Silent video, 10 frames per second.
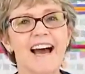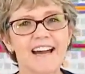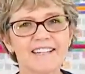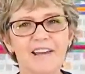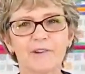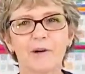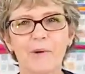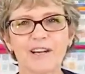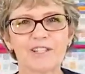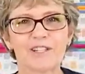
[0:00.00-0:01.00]
Another
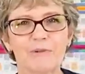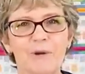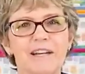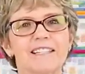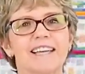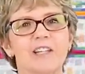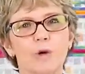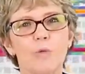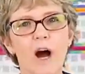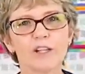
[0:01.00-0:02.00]
question was, can
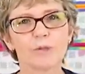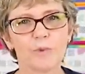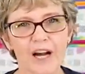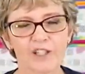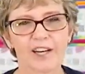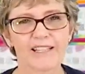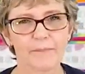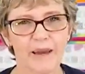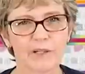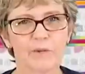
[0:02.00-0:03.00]
you wash projects
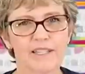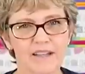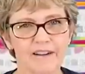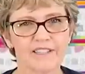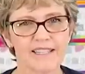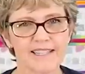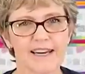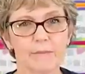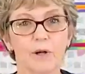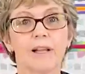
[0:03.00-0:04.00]
made with Soft and
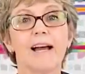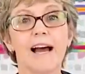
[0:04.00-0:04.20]
Stable?